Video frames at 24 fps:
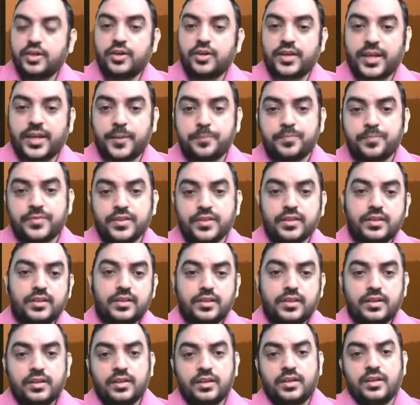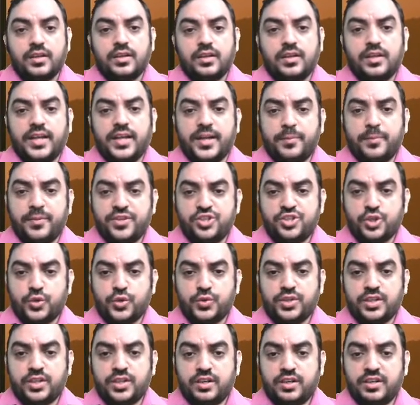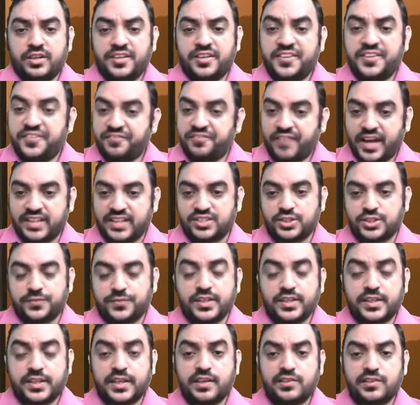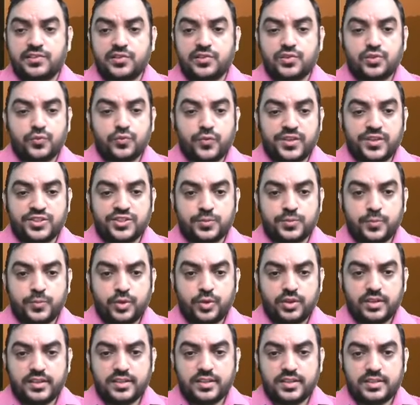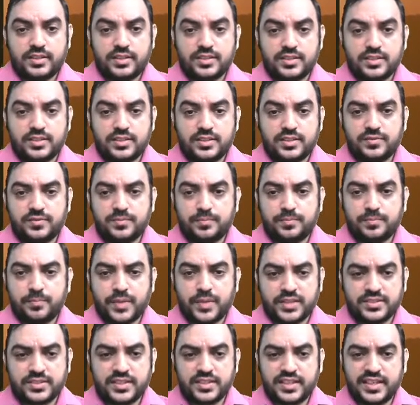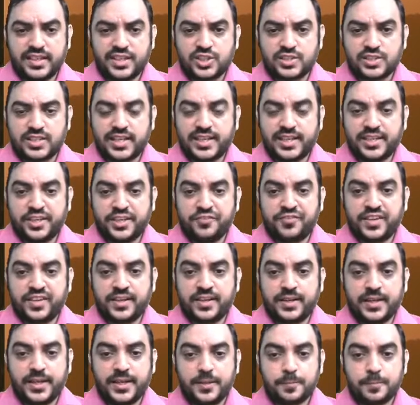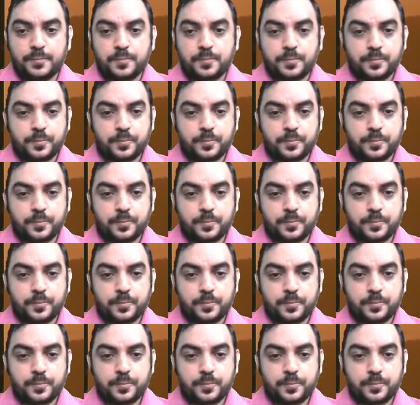Okay, let me show you the facts of the case once more in a presentation slightly differently.